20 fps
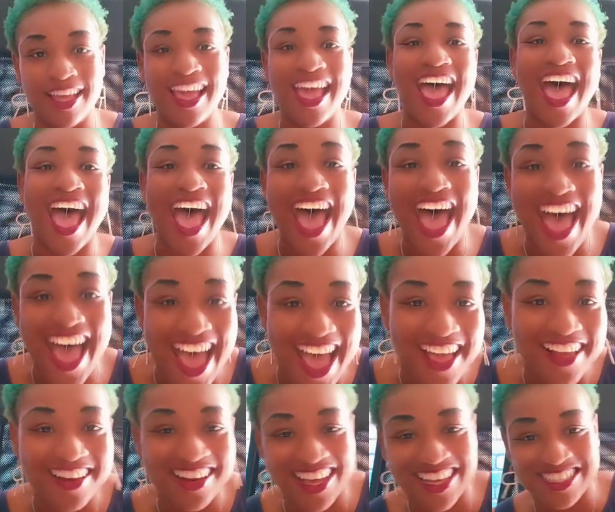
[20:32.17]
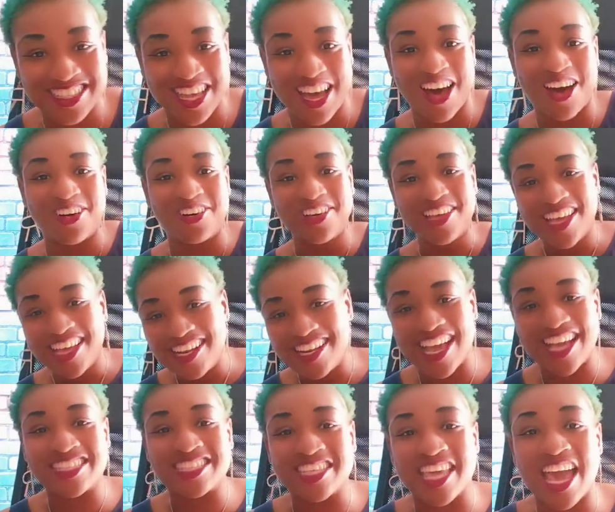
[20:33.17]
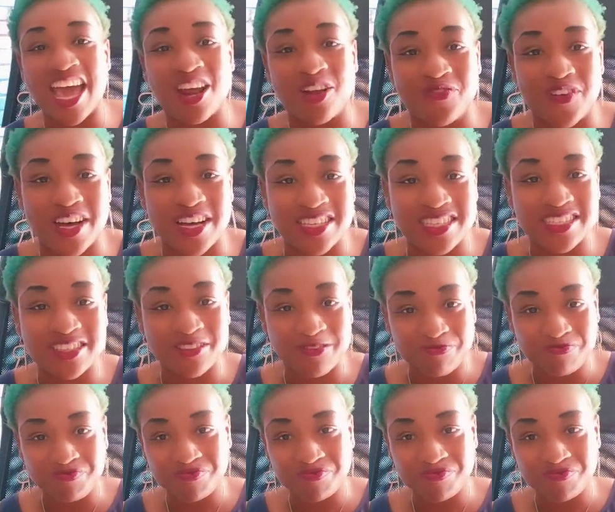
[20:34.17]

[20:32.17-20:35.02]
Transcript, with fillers: Let's go. They scared of us.